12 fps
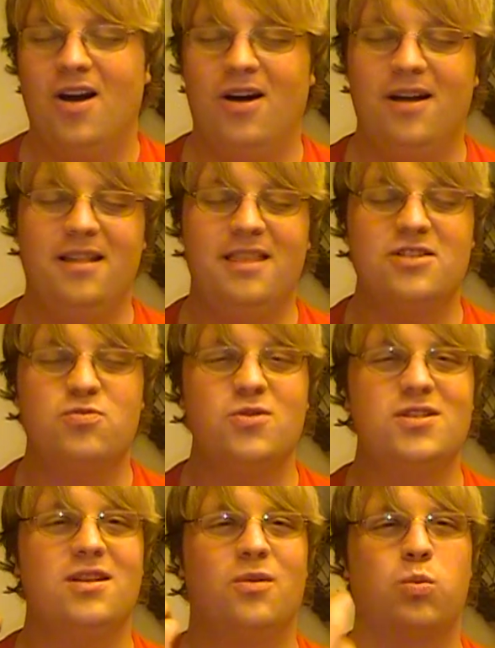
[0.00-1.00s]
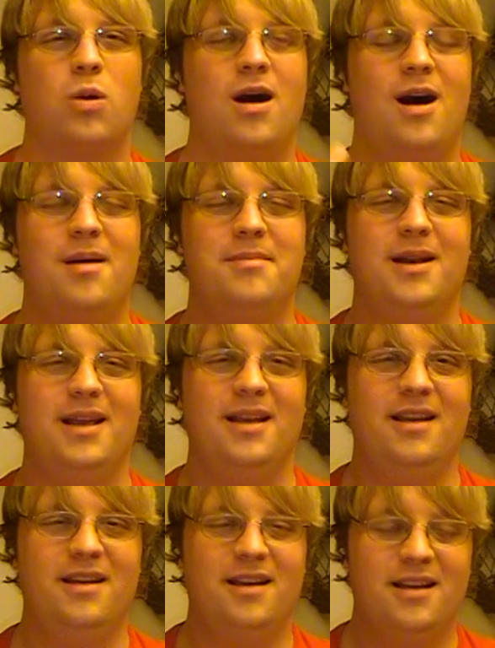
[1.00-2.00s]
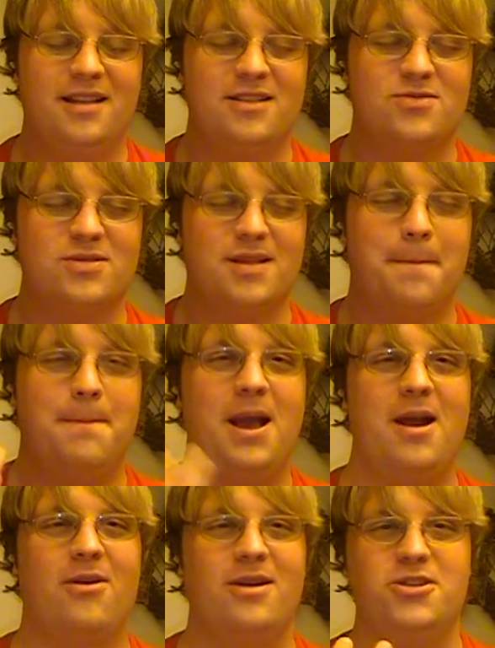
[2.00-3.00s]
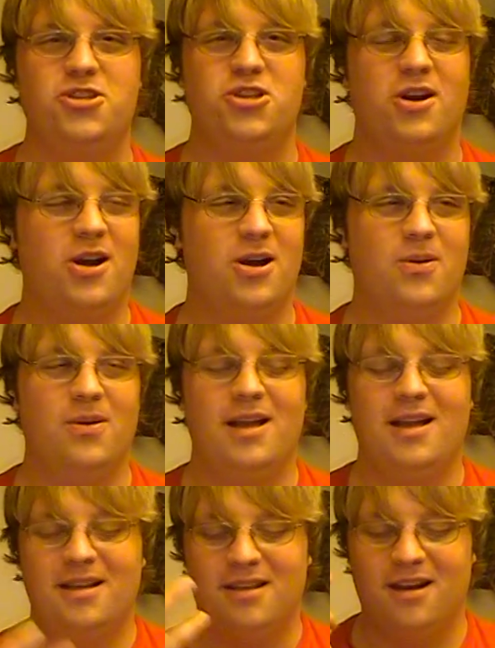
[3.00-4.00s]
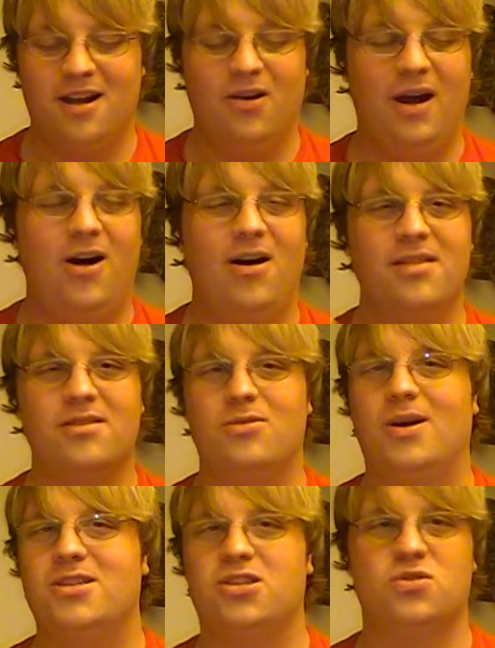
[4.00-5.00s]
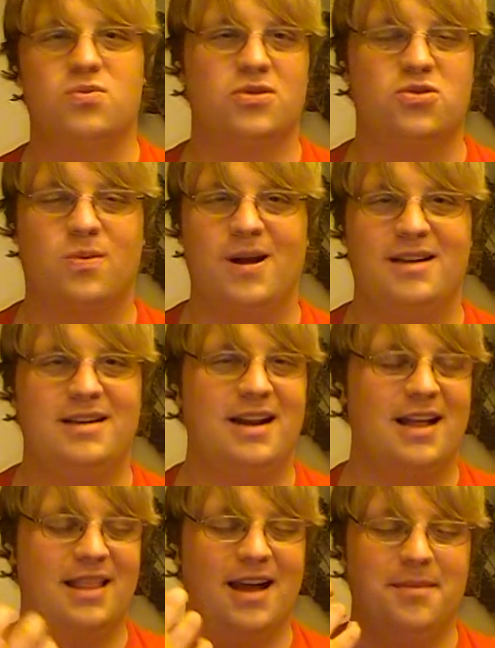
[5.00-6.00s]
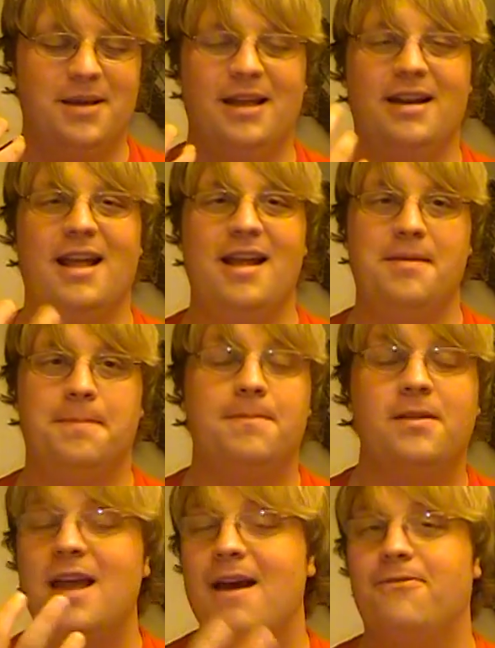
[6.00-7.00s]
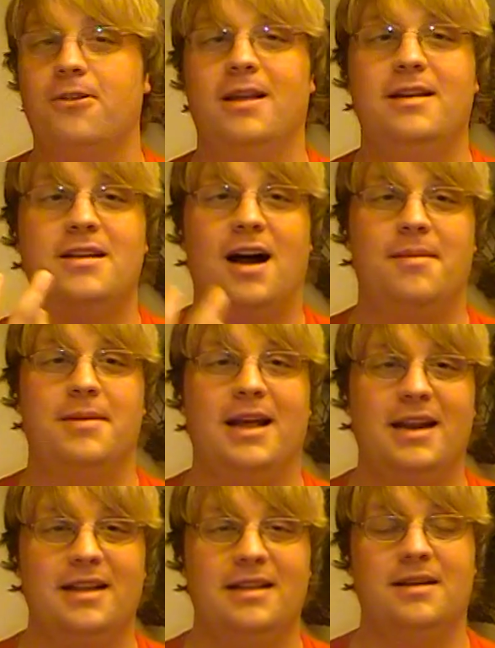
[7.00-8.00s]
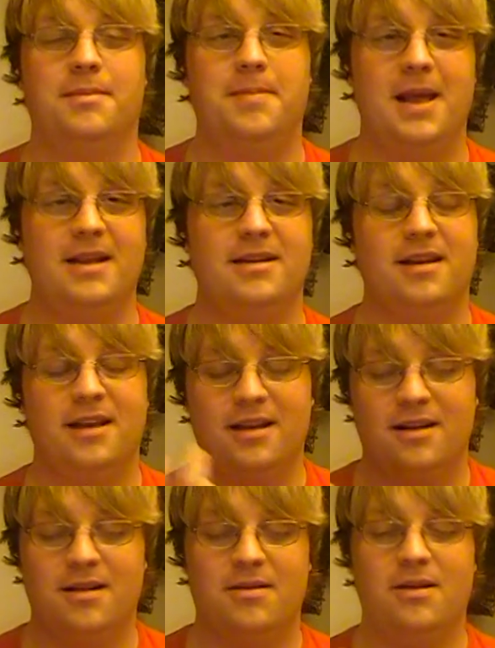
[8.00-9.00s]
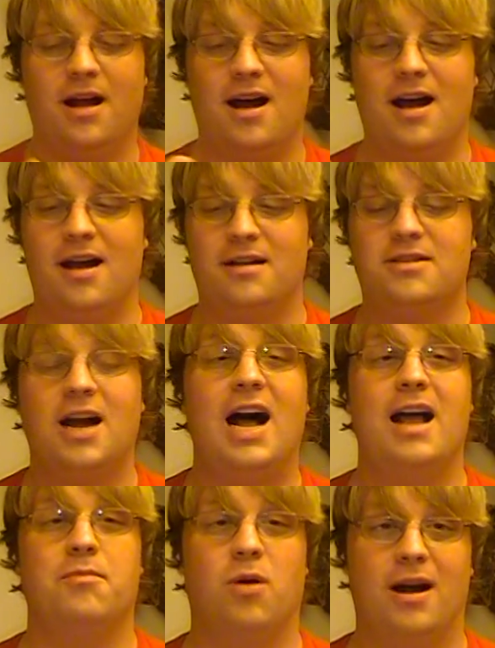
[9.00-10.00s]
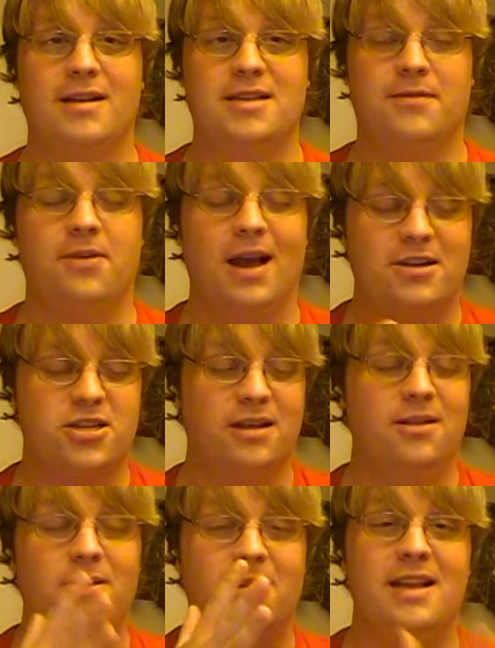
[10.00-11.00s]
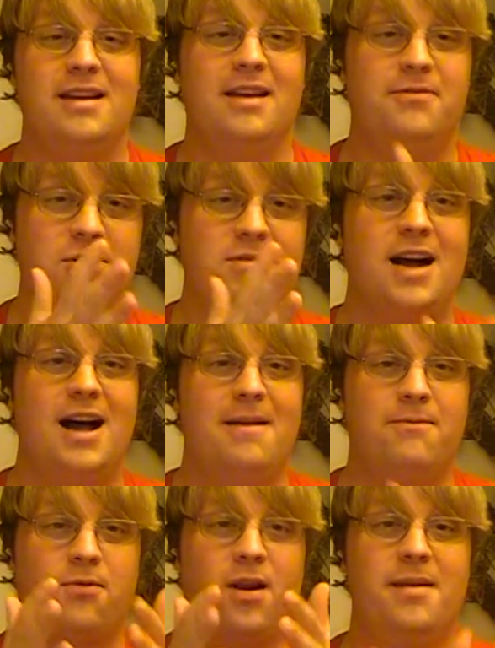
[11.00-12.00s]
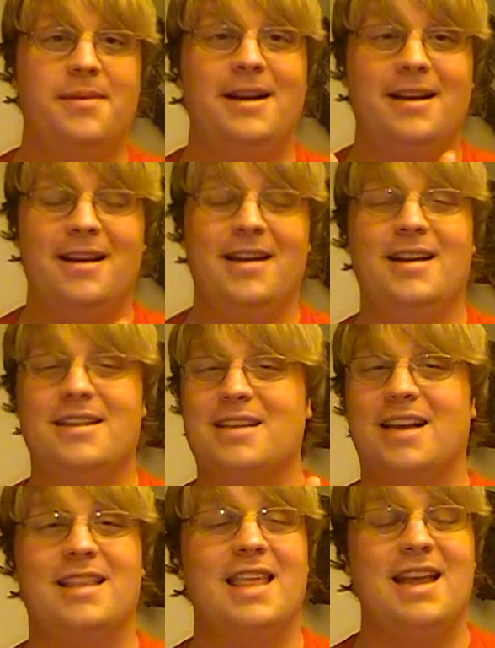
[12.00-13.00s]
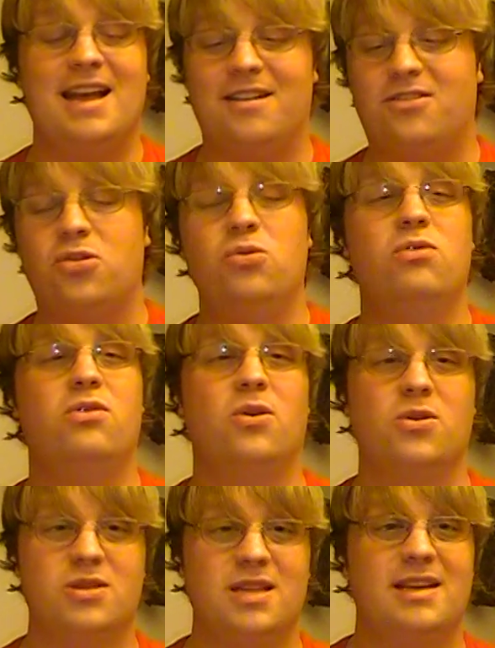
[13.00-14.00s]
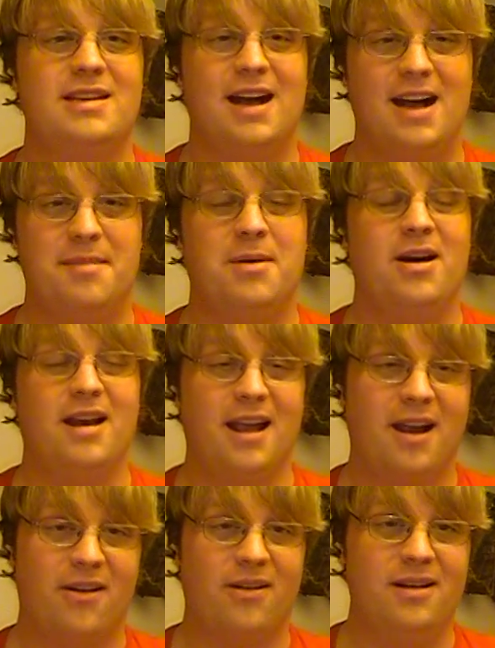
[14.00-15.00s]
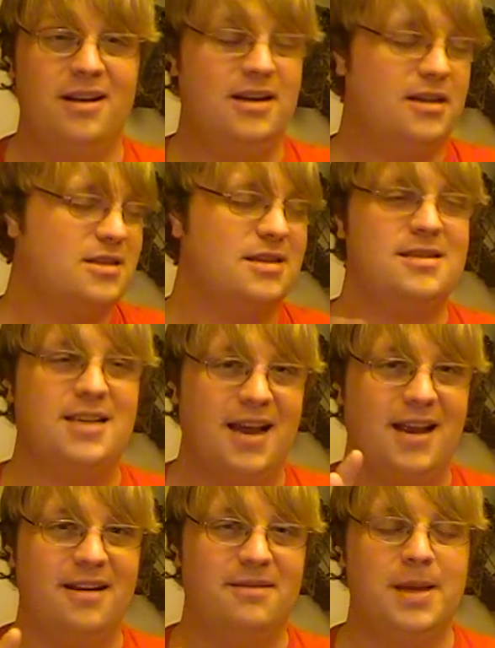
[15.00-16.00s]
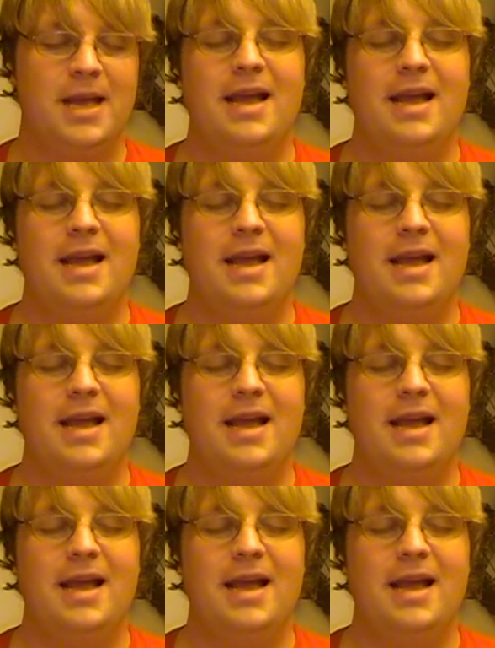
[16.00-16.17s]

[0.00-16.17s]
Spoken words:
This was the Romney, this was the Perry show. You know, all the questions were directed at them, and they definitely dominated the debate time-wise. If you actually look at, if you time frame it, it's like they get 2/3 of the time on air. It's insane.